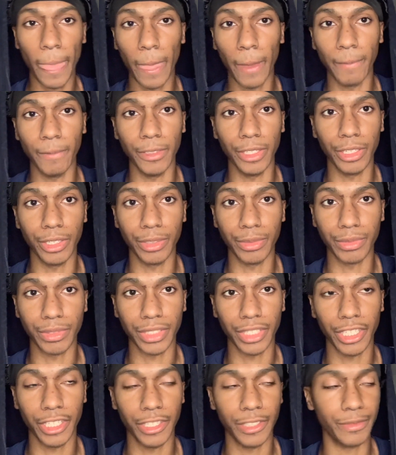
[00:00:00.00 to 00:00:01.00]
you know what I'm
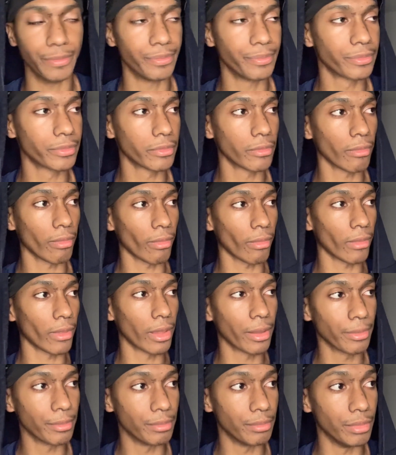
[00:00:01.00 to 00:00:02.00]
saying?
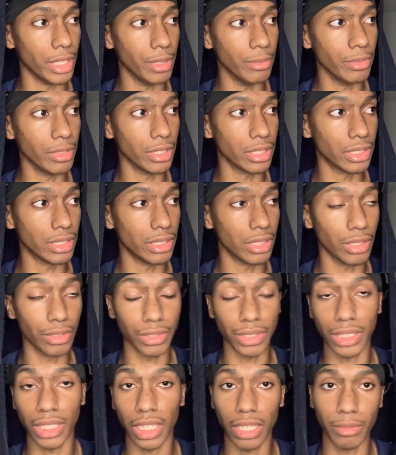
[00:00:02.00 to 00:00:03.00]
People are gonna notice
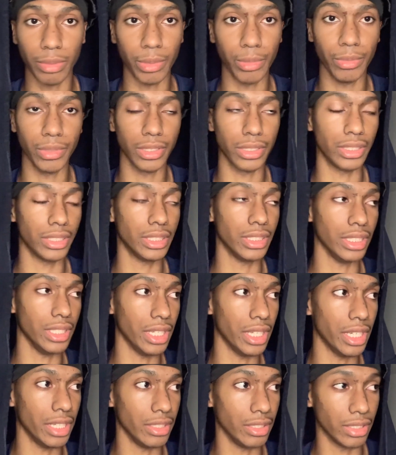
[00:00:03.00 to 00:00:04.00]
that, people are gonna see
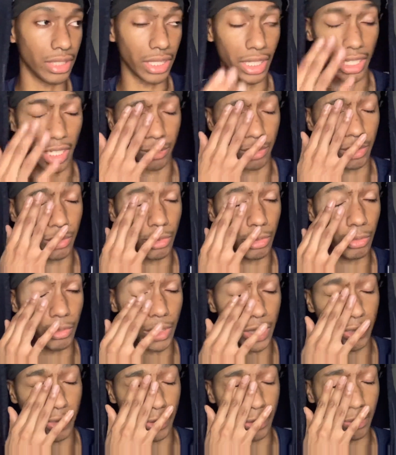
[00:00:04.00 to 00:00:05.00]
that. You're gonna have people who
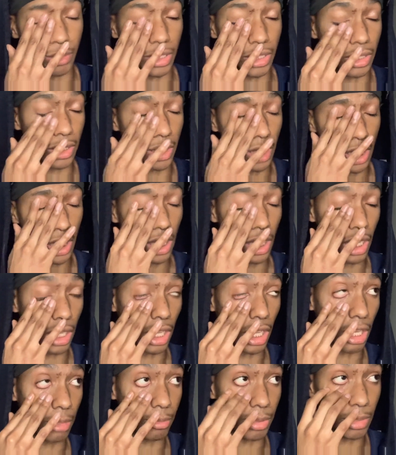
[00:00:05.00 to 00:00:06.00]
envy, but a
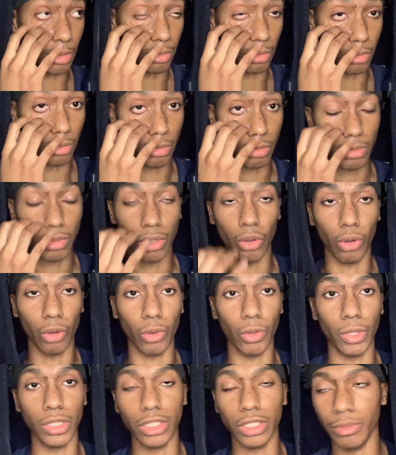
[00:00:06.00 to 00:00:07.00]
lot of people are
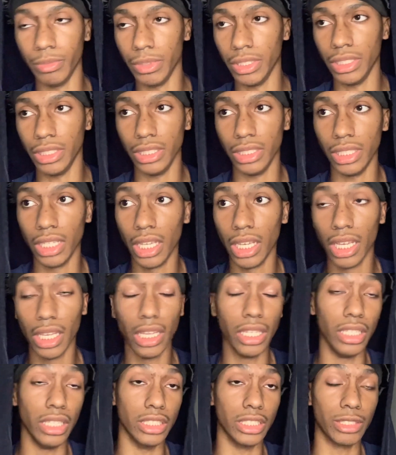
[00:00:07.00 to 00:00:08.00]
going to be
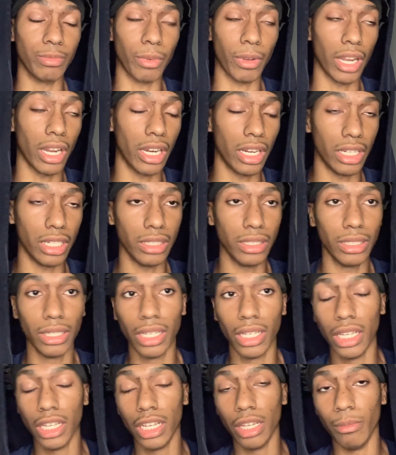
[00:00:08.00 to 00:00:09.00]
inspired,
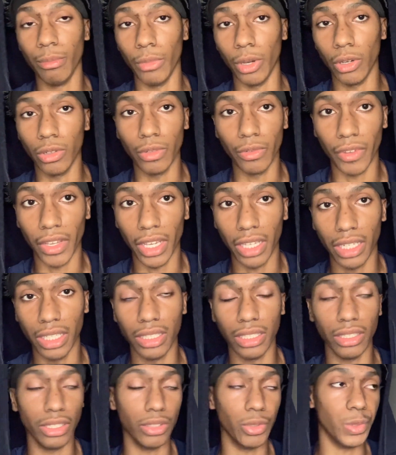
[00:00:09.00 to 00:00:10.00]
motivated,
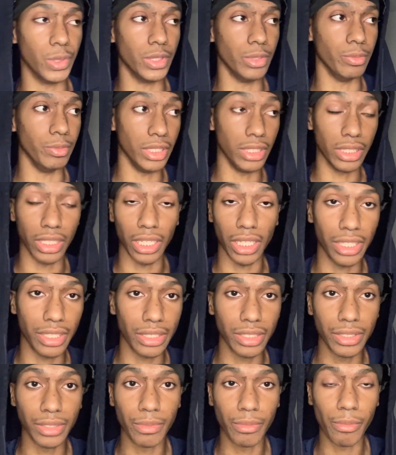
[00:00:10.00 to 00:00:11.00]
they're going to be
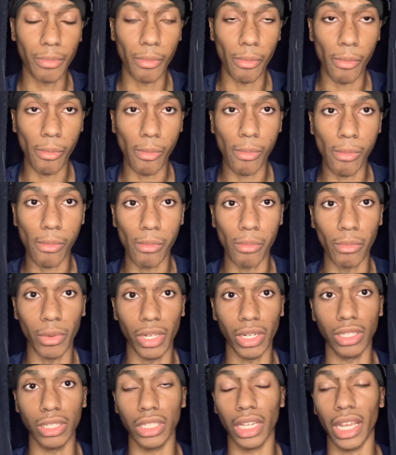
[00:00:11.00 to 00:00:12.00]
touched. They're
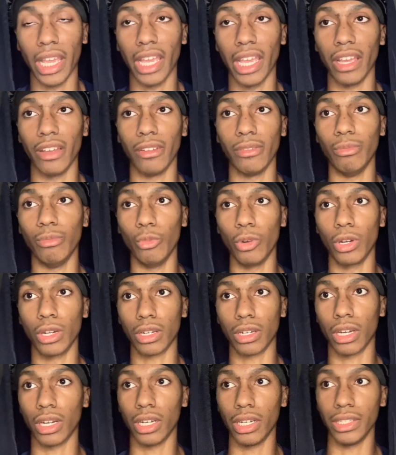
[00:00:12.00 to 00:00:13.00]
gonna have more
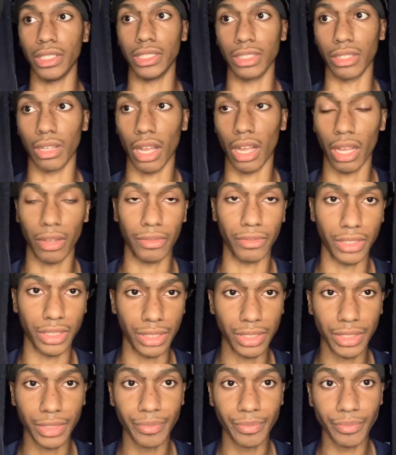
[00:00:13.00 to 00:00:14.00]
courage and
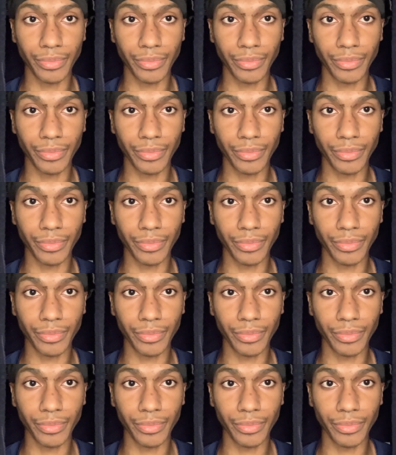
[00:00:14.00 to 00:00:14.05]
confidence